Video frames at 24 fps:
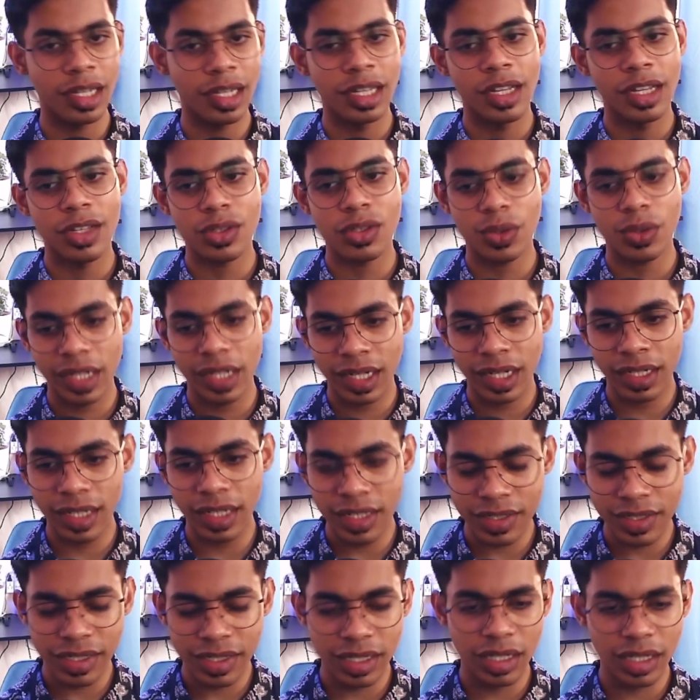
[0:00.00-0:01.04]
So
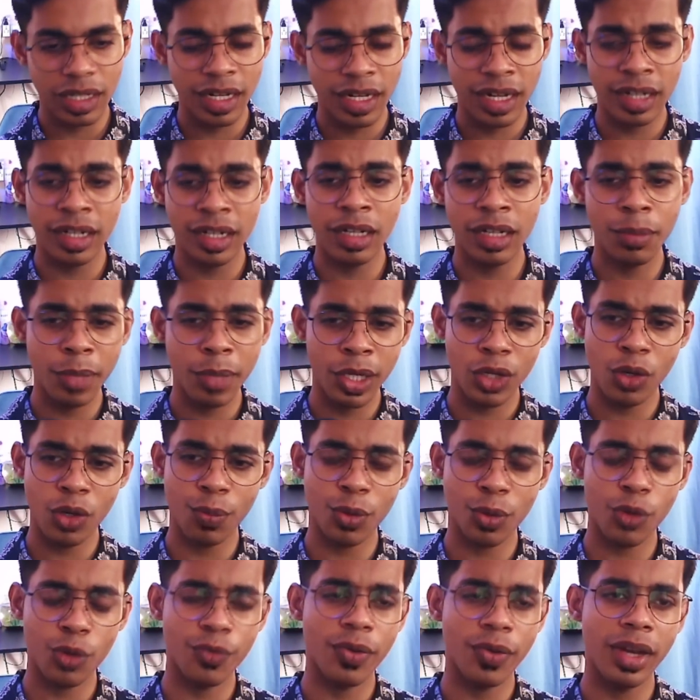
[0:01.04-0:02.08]
LinkedIn, make your
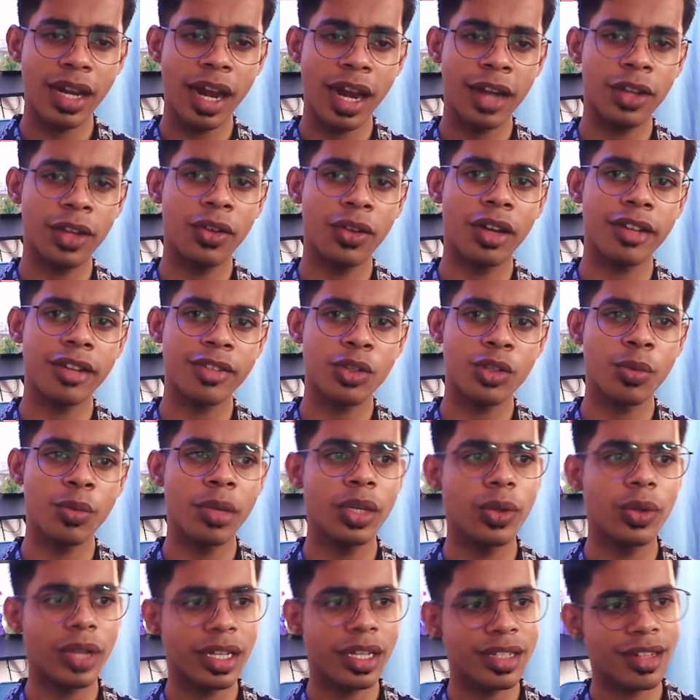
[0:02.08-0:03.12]
profile, add your resume.
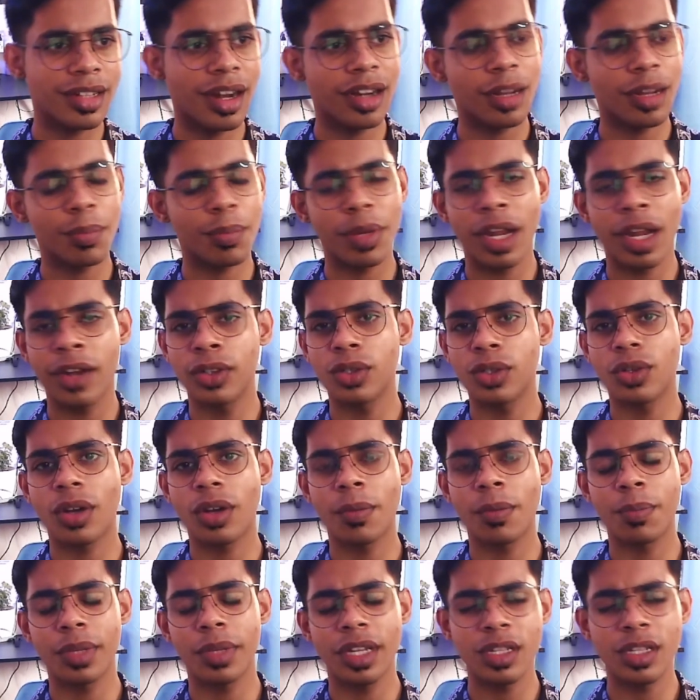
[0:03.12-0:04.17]
You can start applying to
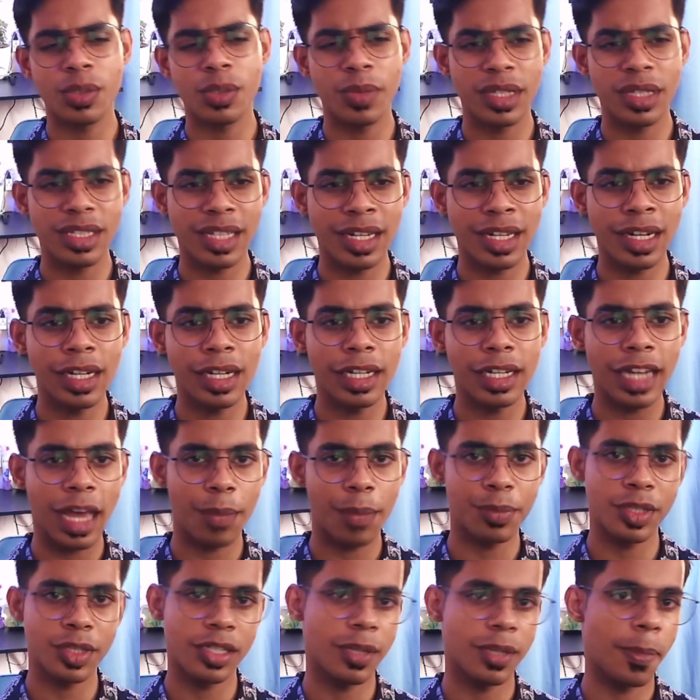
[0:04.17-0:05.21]
companies with single
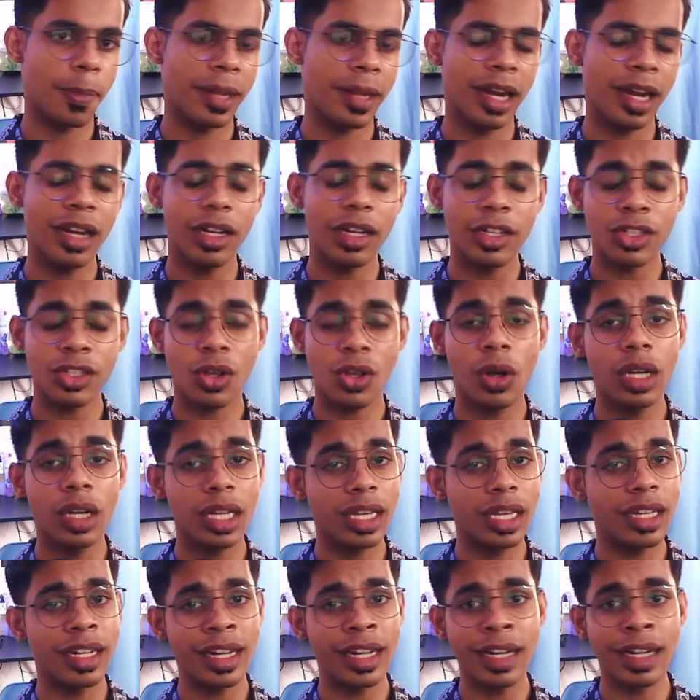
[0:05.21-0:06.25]
taps, right? It's called
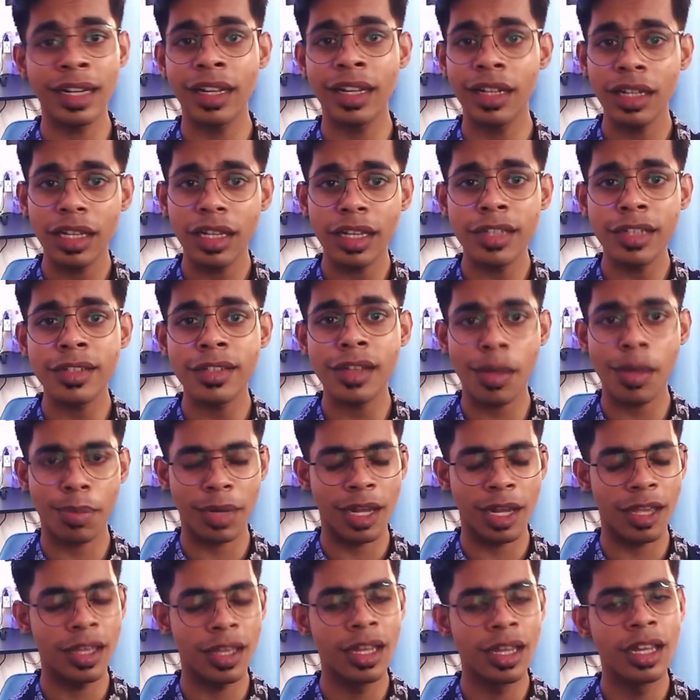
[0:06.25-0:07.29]
LinkedIn Easy
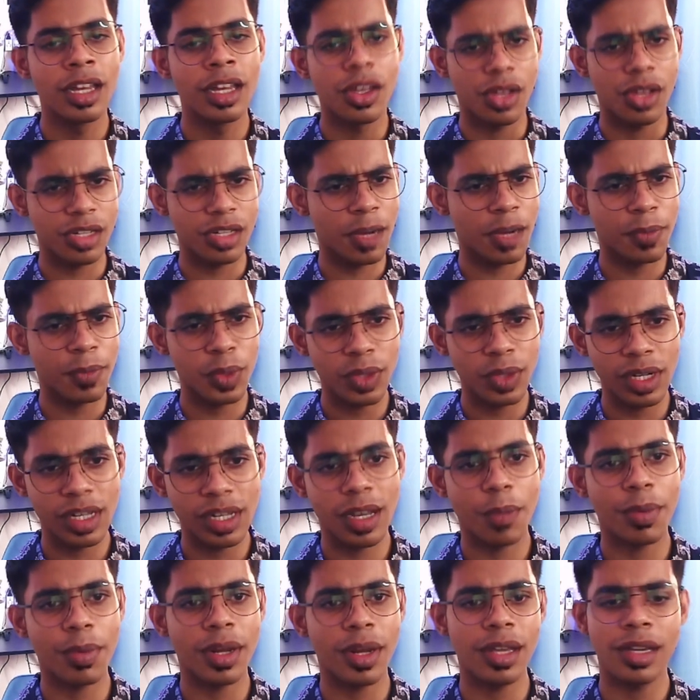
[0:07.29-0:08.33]
Apply. Just have to click
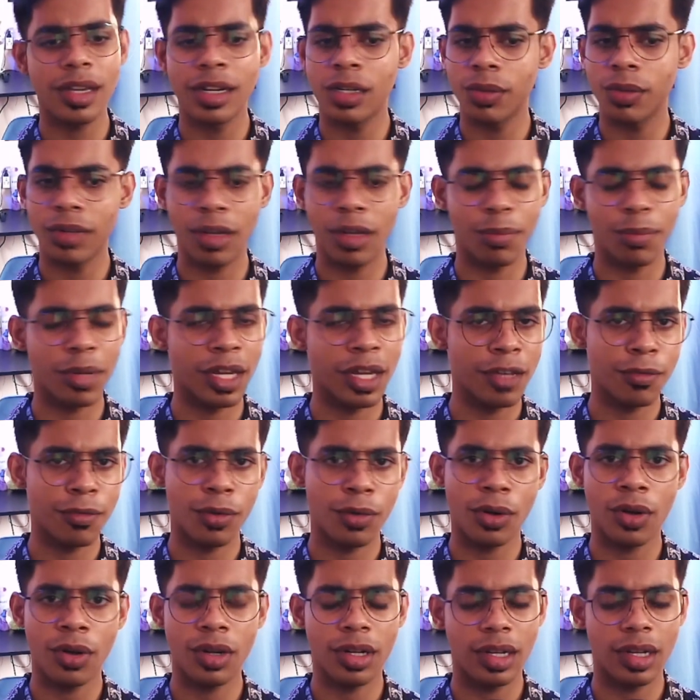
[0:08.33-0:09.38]
apply and it will apply
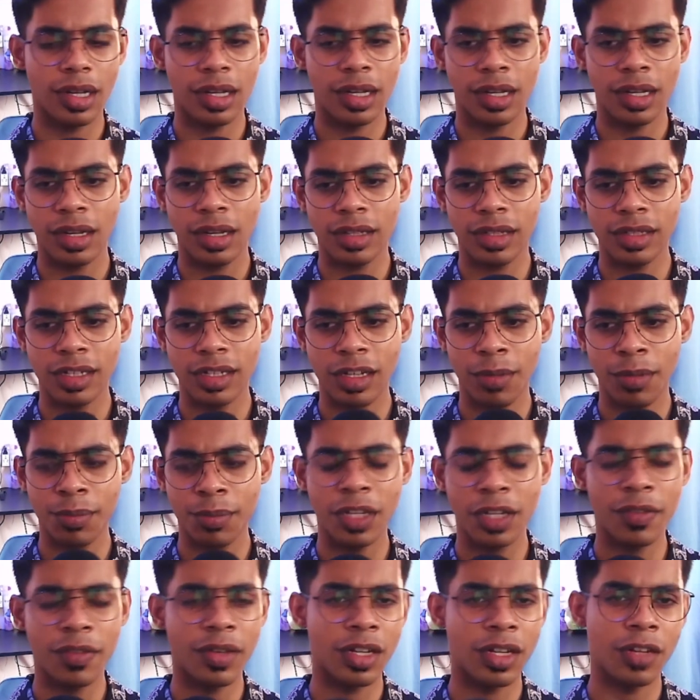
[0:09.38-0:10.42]
for the
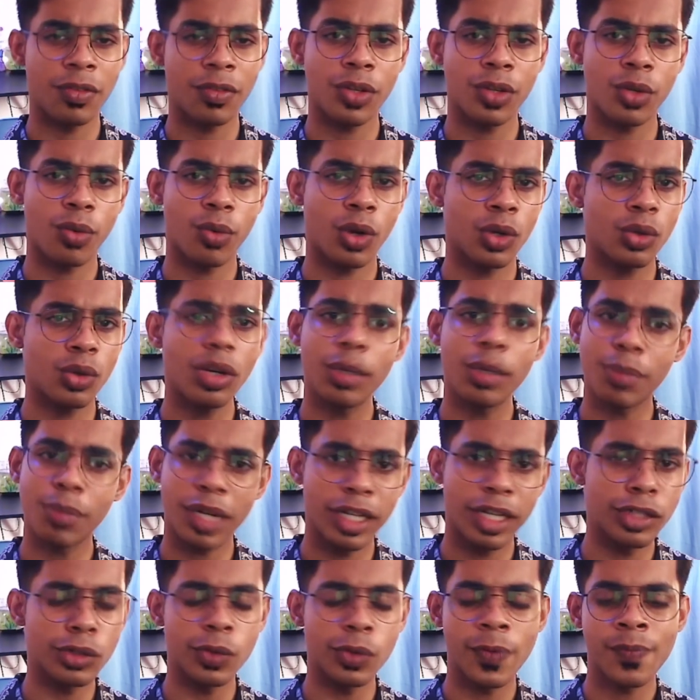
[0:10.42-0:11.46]
company wherever you want to apply
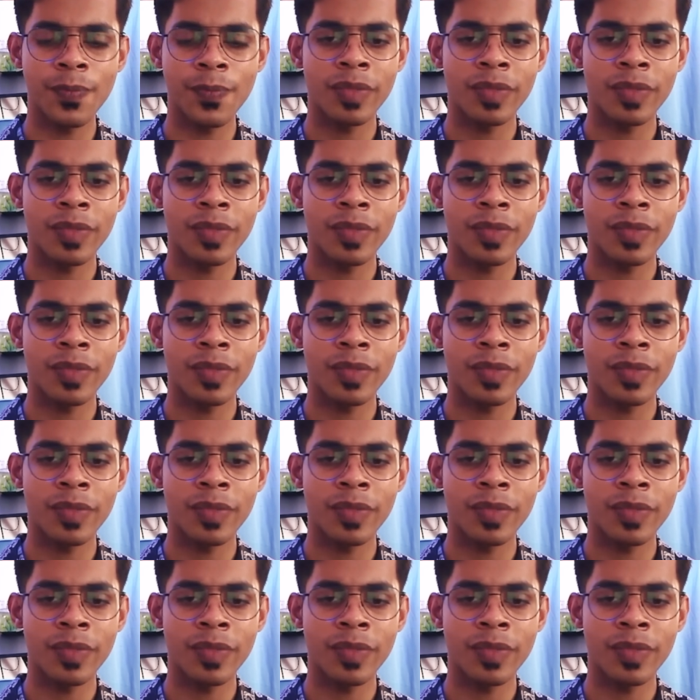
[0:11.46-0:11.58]
to.